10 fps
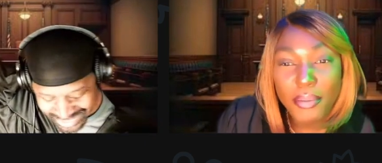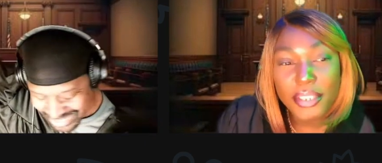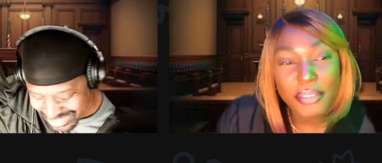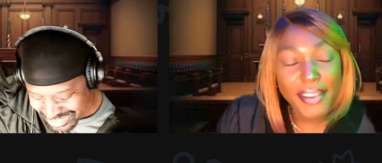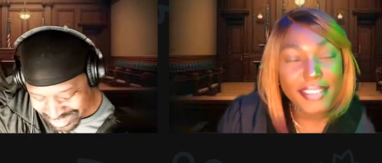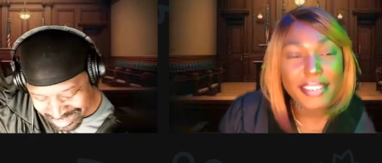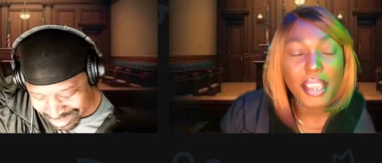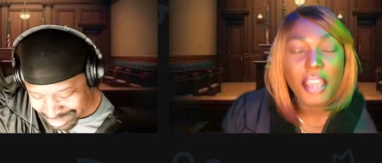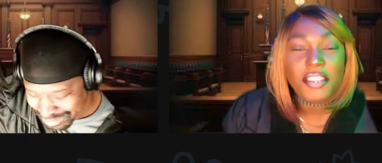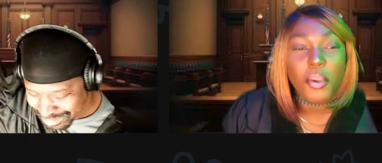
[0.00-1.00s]
Speaker 1: was crazy.
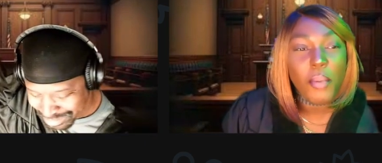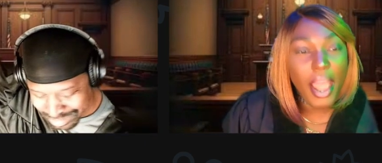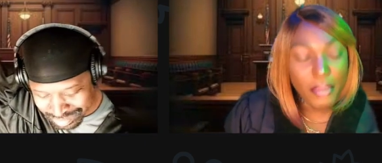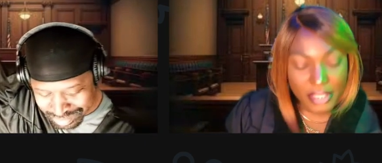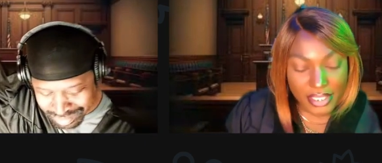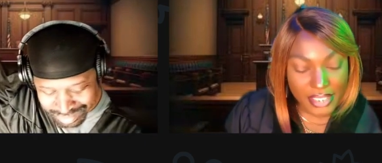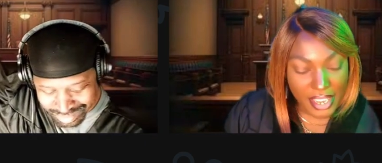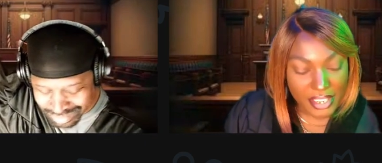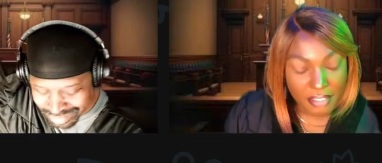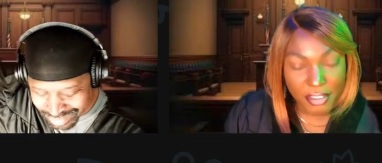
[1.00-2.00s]
And so what I was gonna
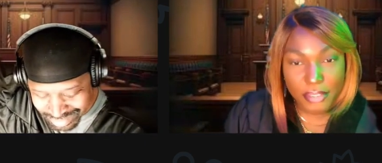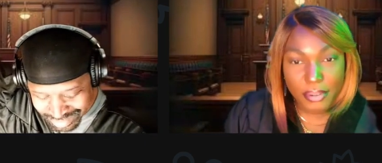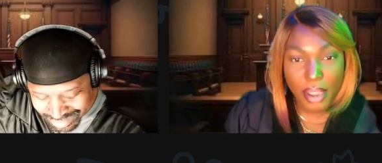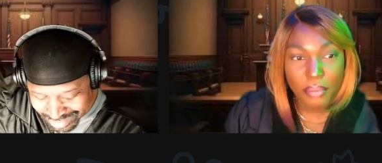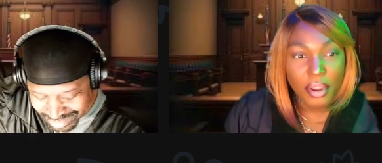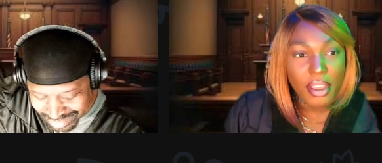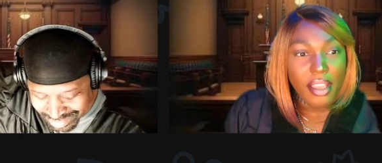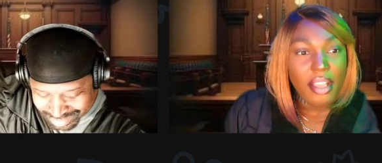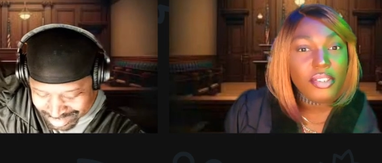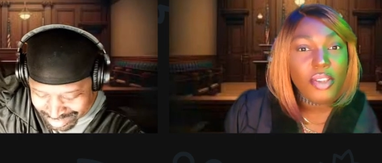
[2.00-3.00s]
say in the first round,
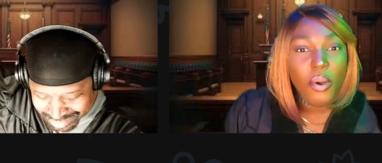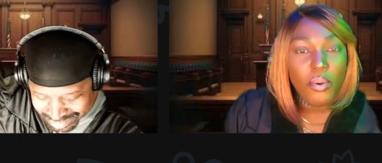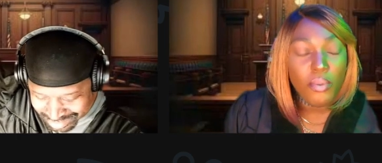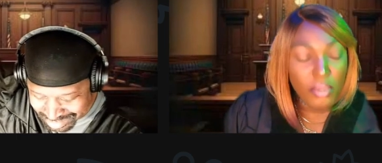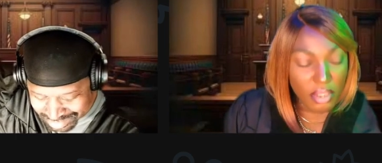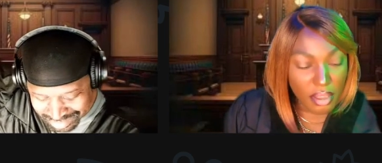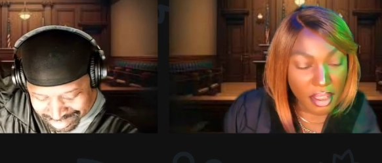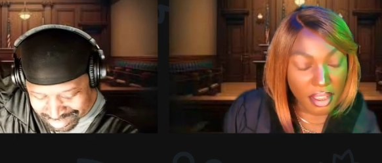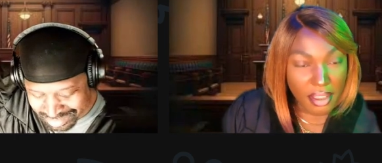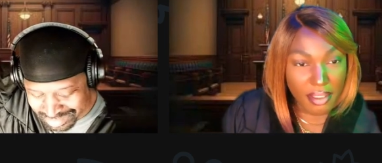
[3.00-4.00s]
so
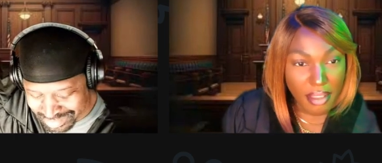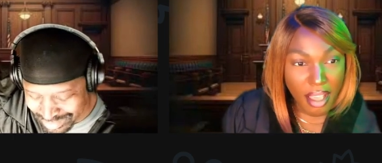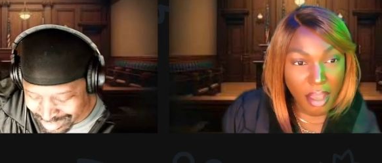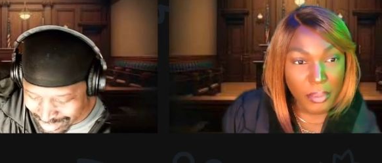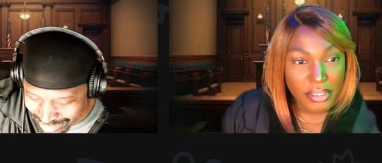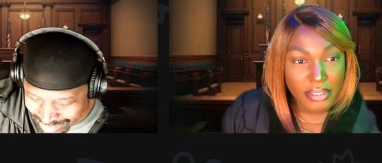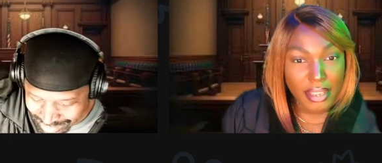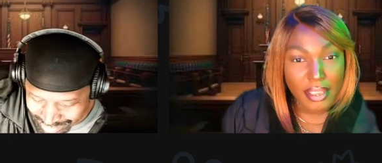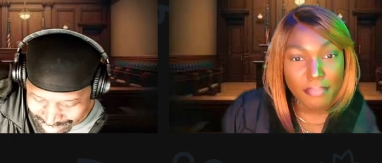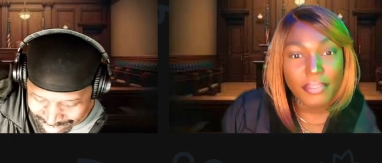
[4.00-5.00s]
what's his
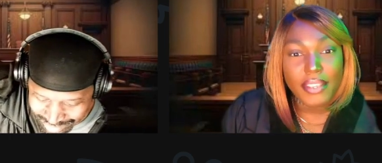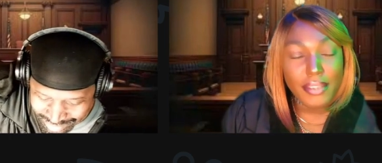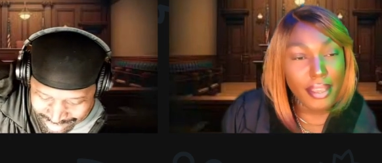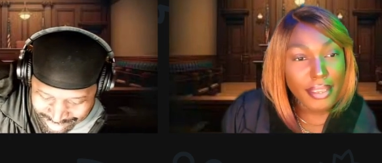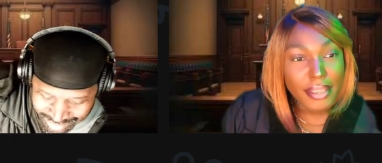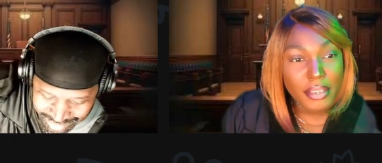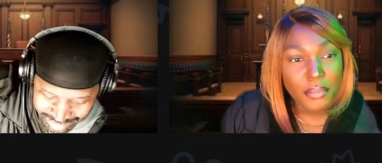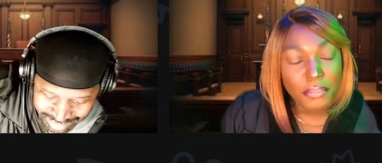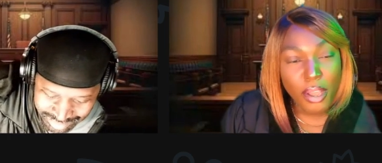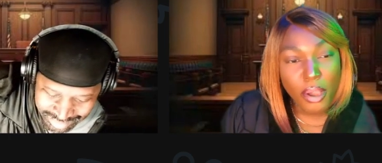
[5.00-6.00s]
name? Young Ill's
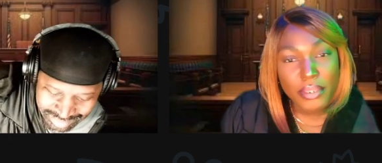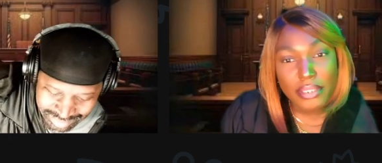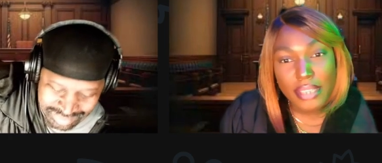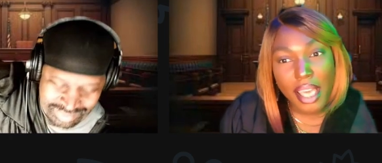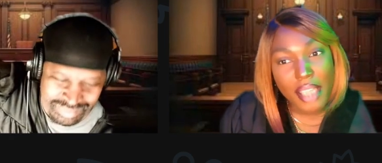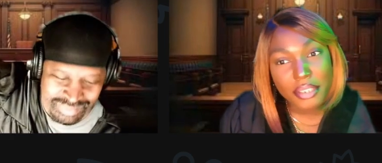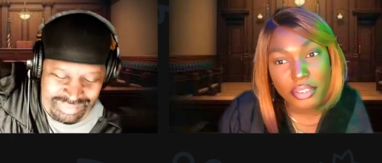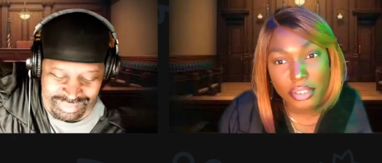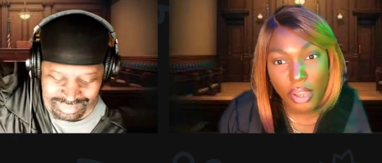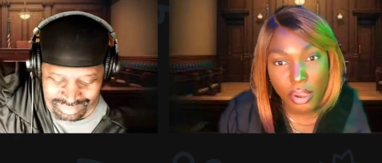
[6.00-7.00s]
flow is kind of
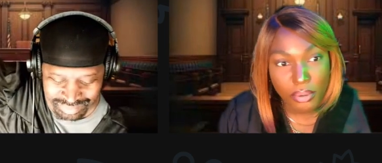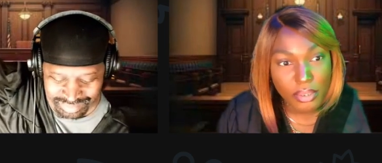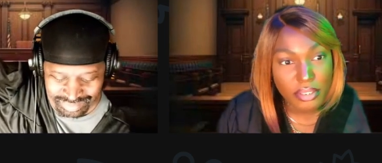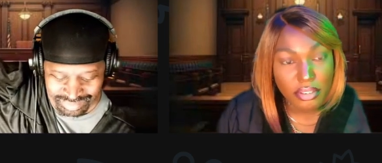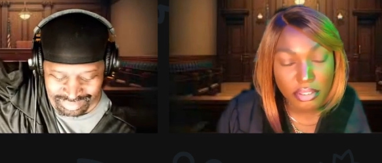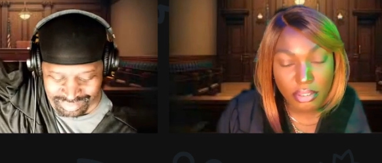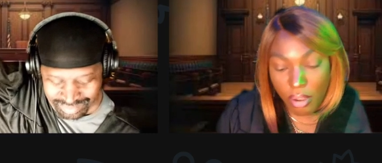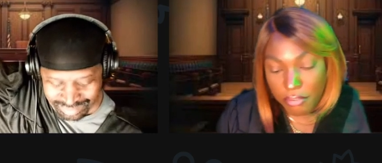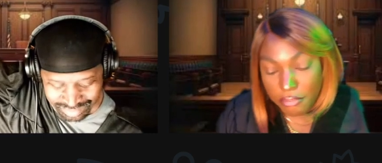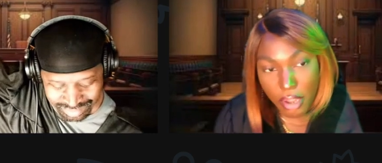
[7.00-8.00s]
slow. It's a
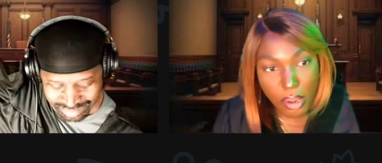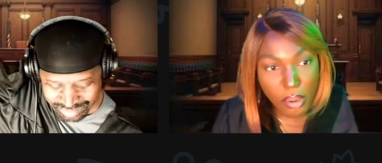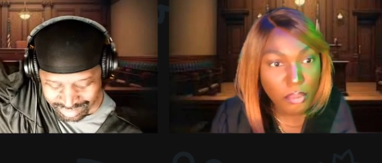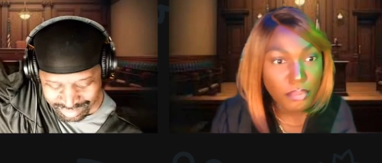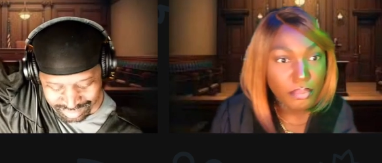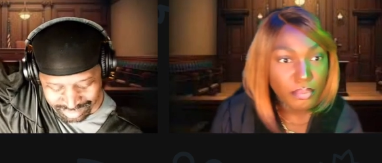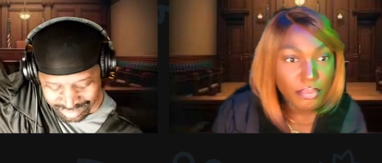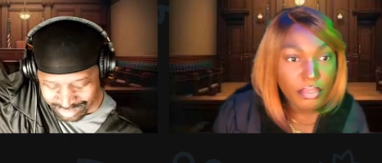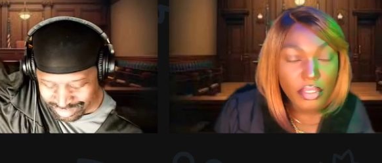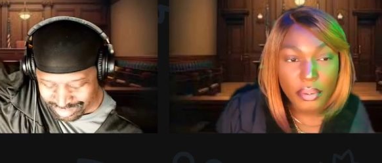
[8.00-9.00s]
slow flow.
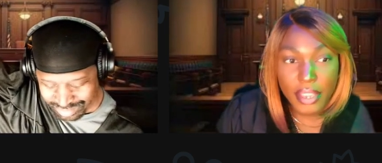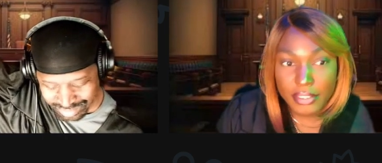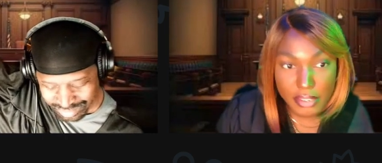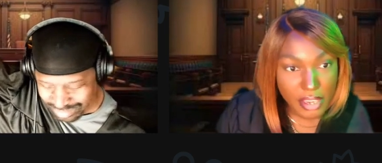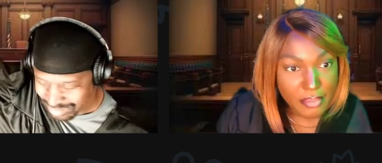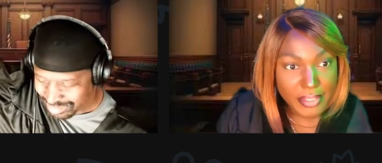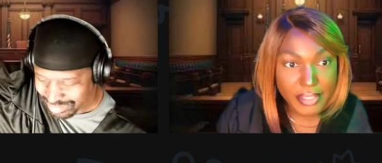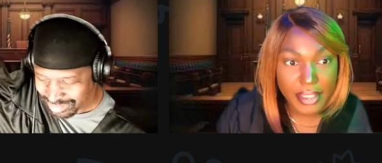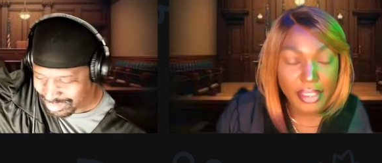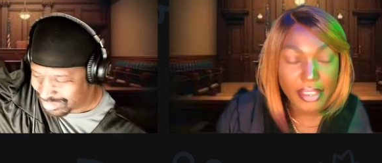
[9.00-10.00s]
You get to hear
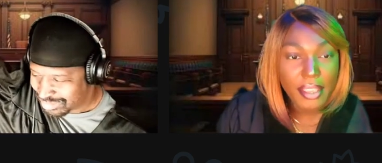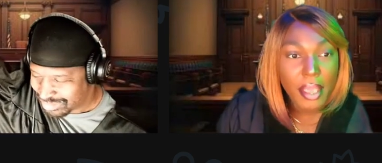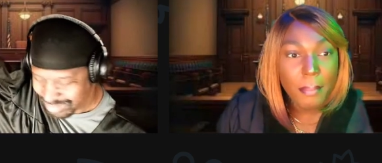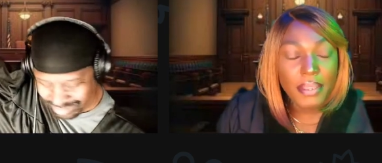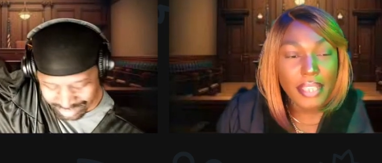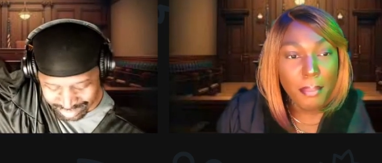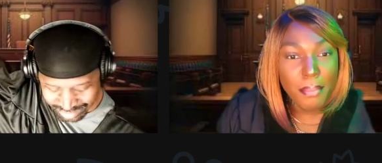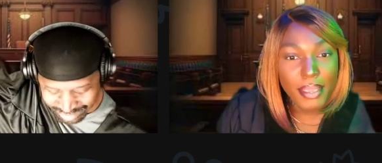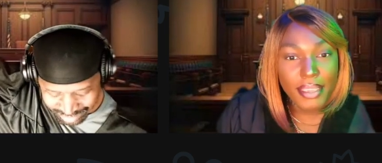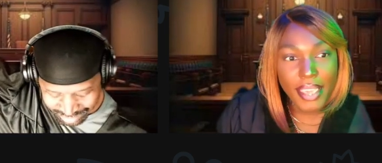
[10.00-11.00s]
everything. But then
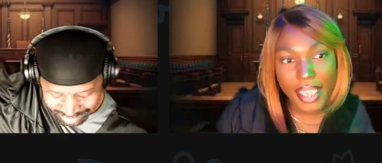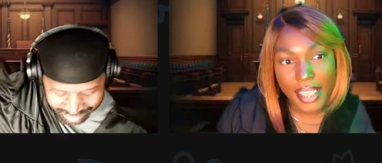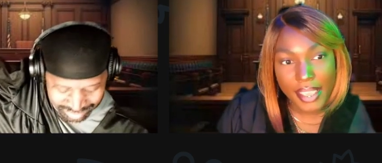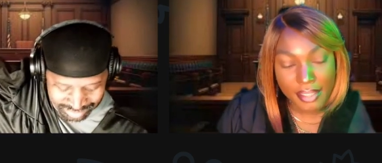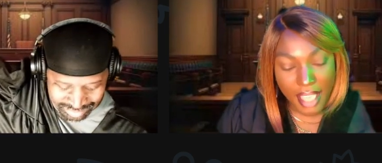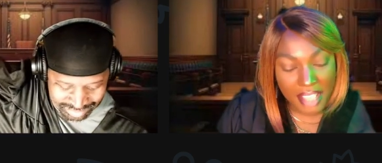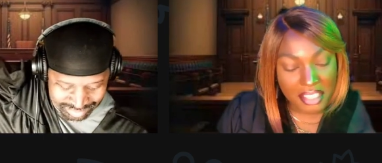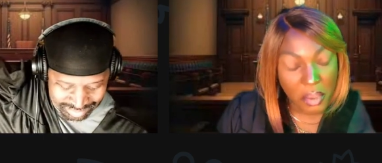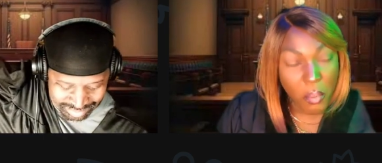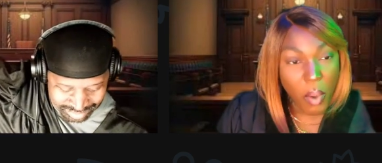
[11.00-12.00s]
Big K, I
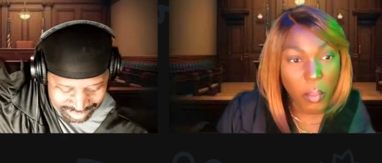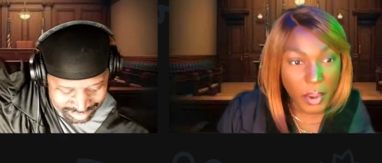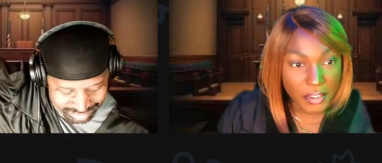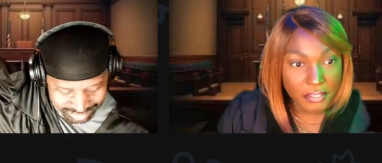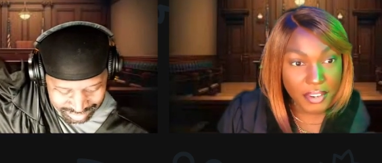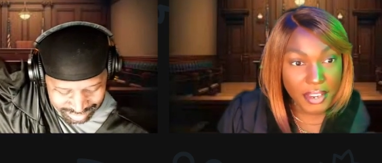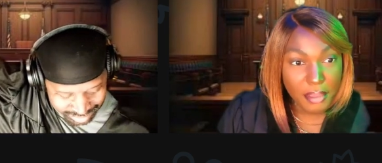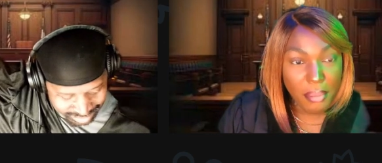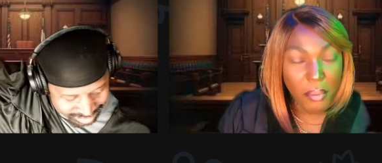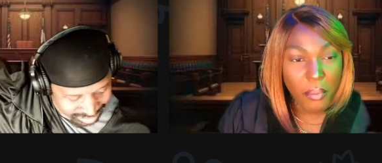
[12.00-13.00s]
think what works for
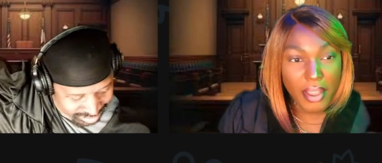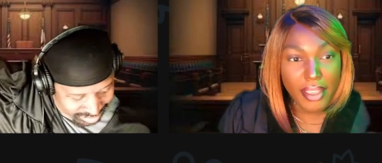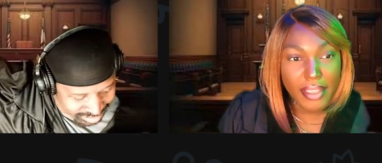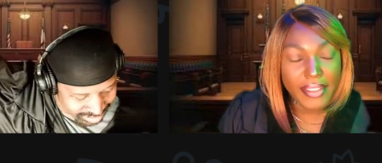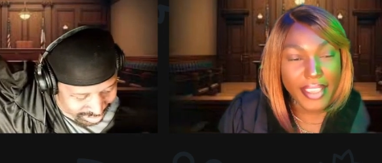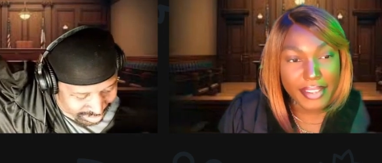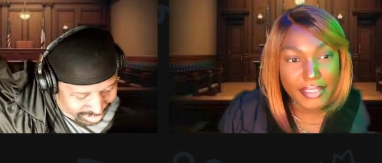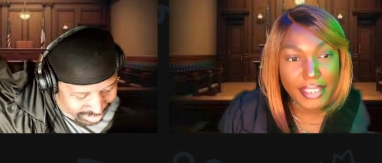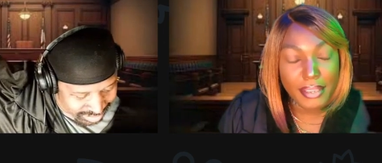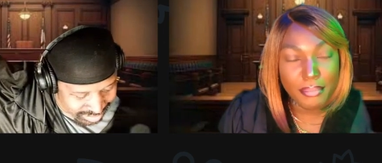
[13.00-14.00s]
him and what
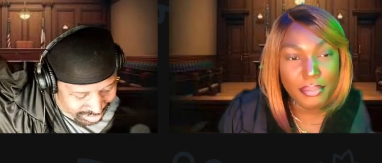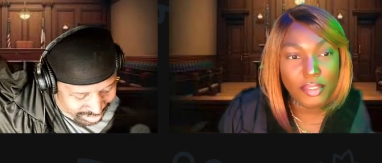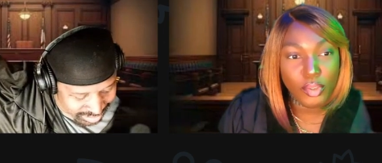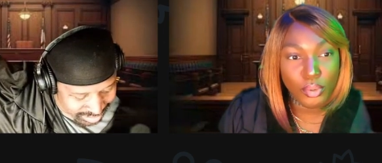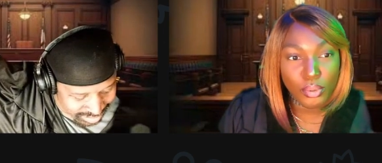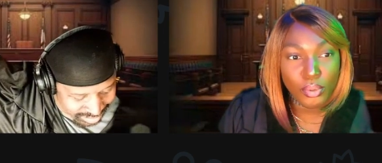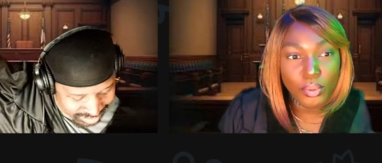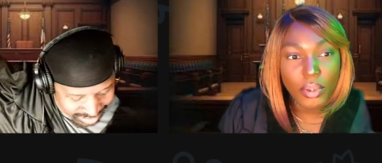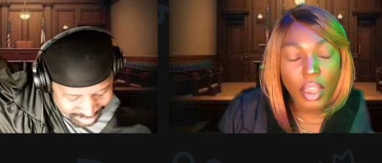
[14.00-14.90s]
gets him to